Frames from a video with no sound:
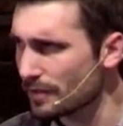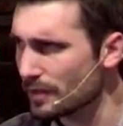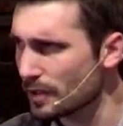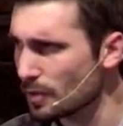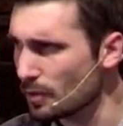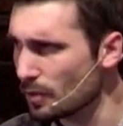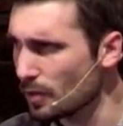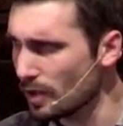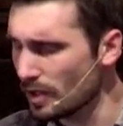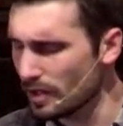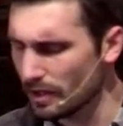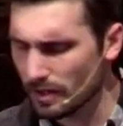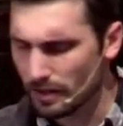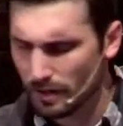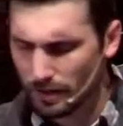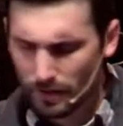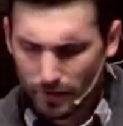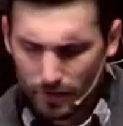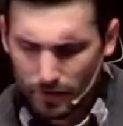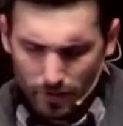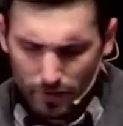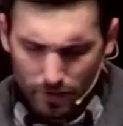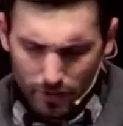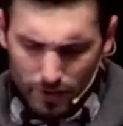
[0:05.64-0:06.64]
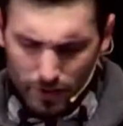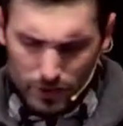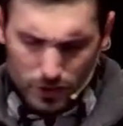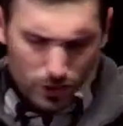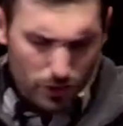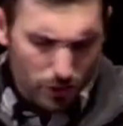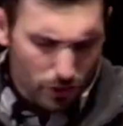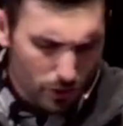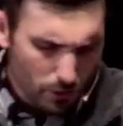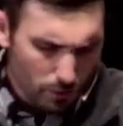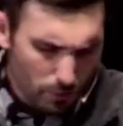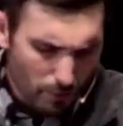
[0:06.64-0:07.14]
if you would,
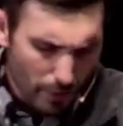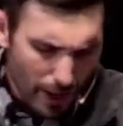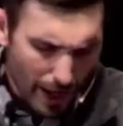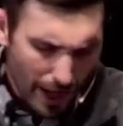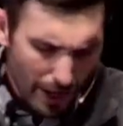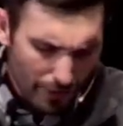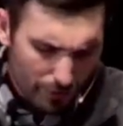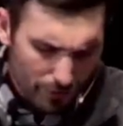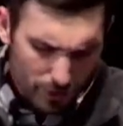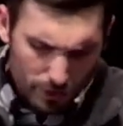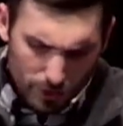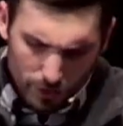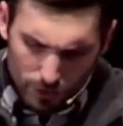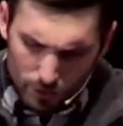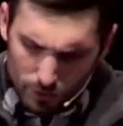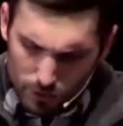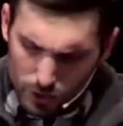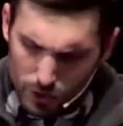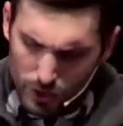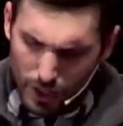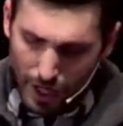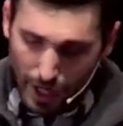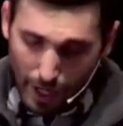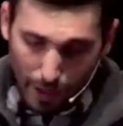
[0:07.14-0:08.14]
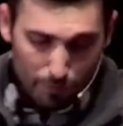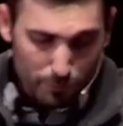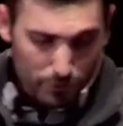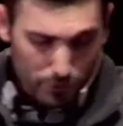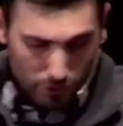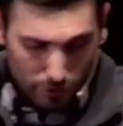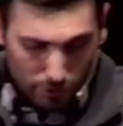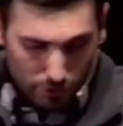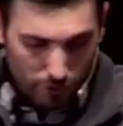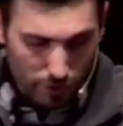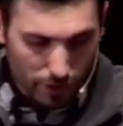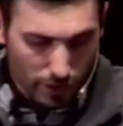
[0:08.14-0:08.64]
to Matthew
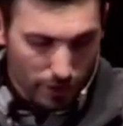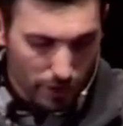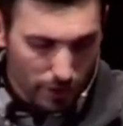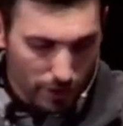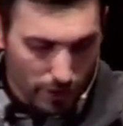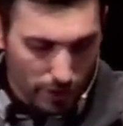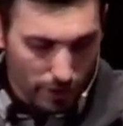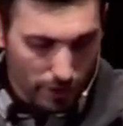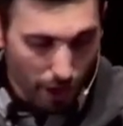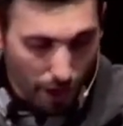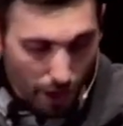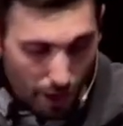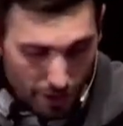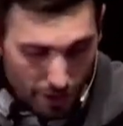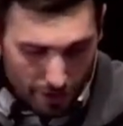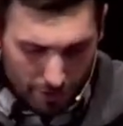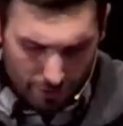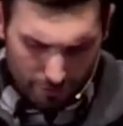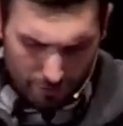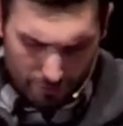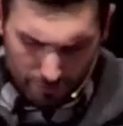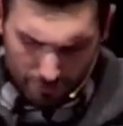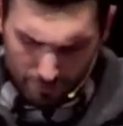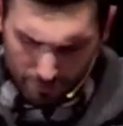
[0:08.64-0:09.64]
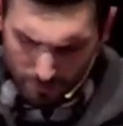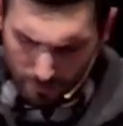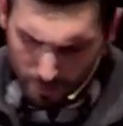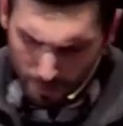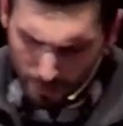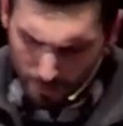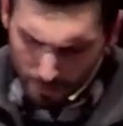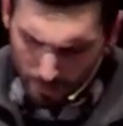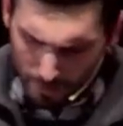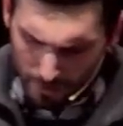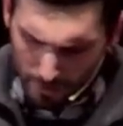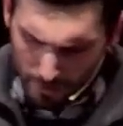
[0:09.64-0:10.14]
chapter 9.
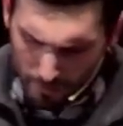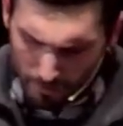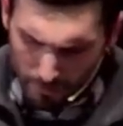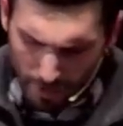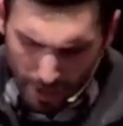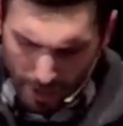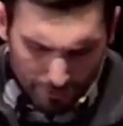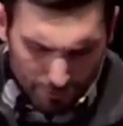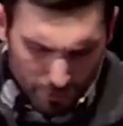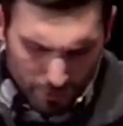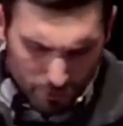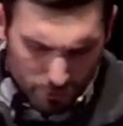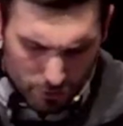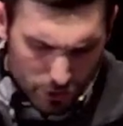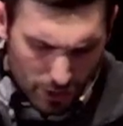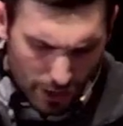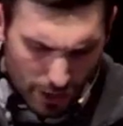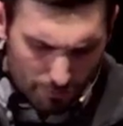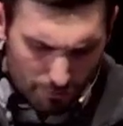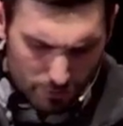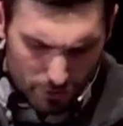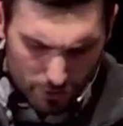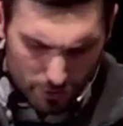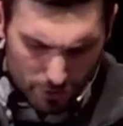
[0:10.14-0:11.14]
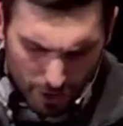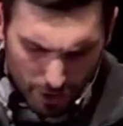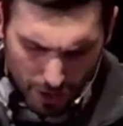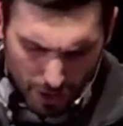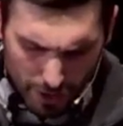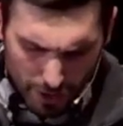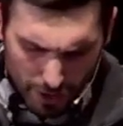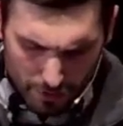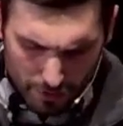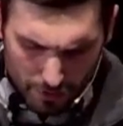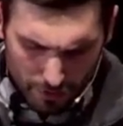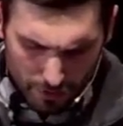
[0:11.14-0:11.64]
Matthew chapter
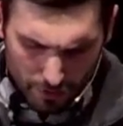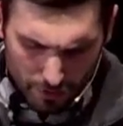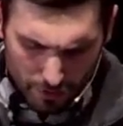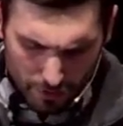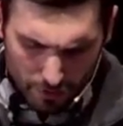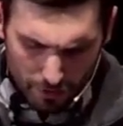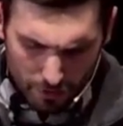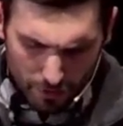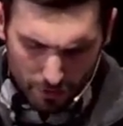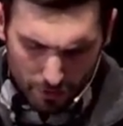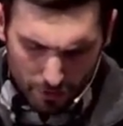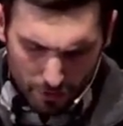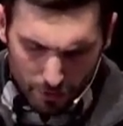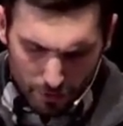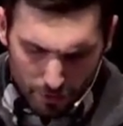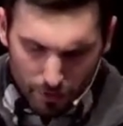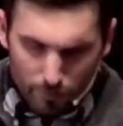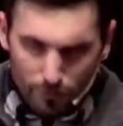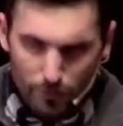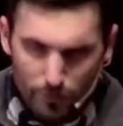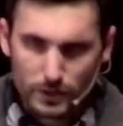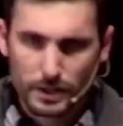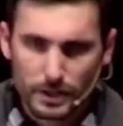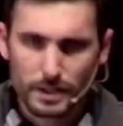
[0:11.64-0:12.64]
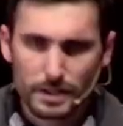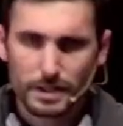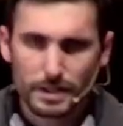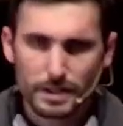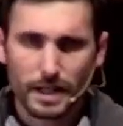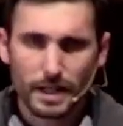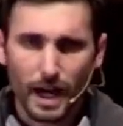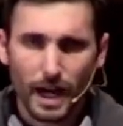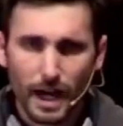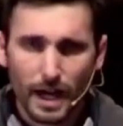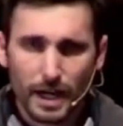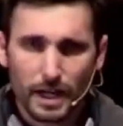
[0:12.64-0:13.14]
9, verses
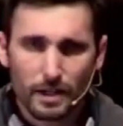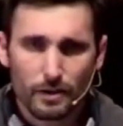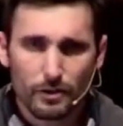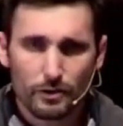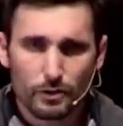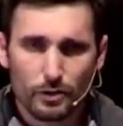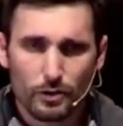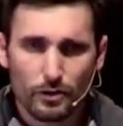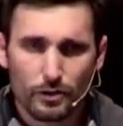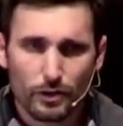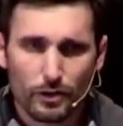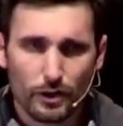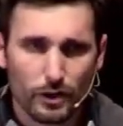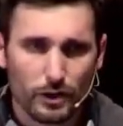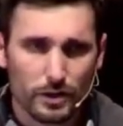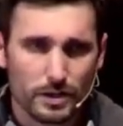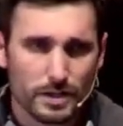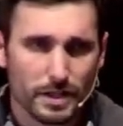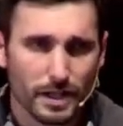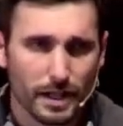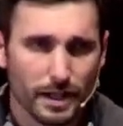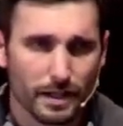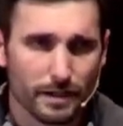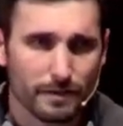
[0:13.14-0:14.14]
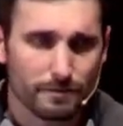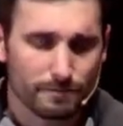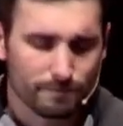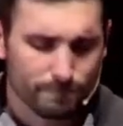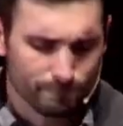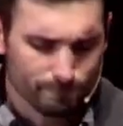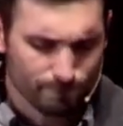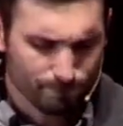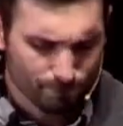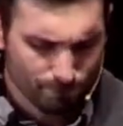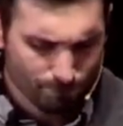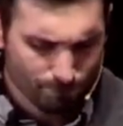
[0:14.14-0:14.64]
9 through 13.